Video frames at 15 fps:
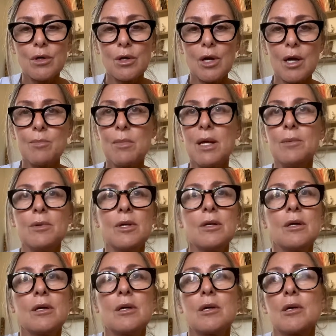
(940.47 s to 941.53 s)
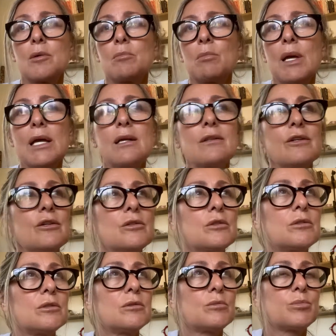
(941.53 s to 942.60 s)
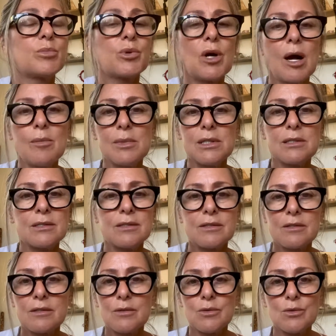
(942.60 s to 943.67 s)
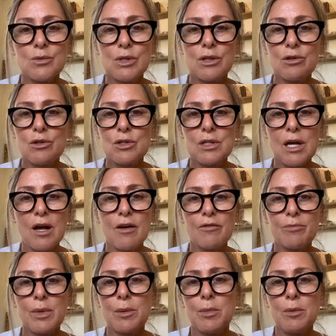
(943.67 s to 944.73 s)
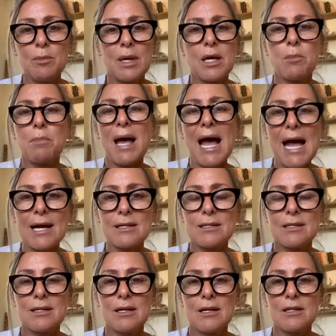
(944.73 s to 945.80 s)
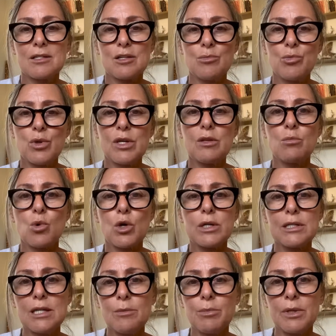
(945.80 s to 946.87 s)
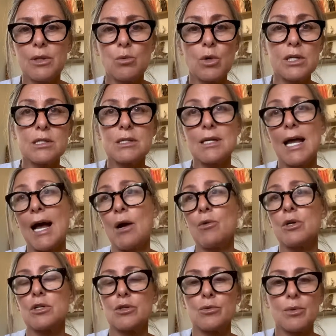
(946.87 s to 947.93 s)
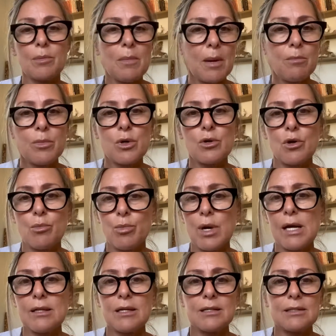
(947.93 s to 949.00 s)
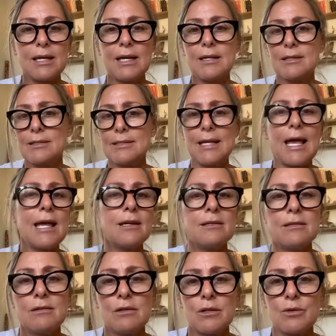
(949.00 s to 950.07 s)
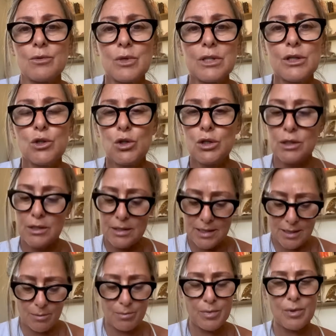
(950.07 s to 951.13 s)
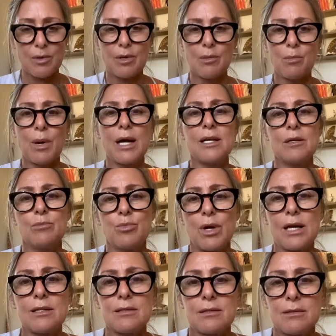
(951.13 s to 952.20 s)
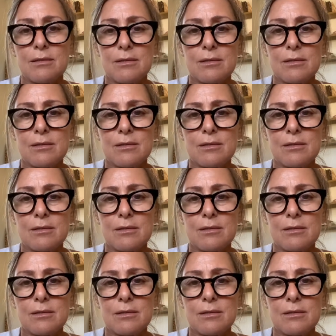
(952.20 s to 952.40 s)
And maybe make a little promise with yourself, maybe make a pact to breathe more deeply once an hour, to remember your breath and take 10 really good, deep, embodied breaths.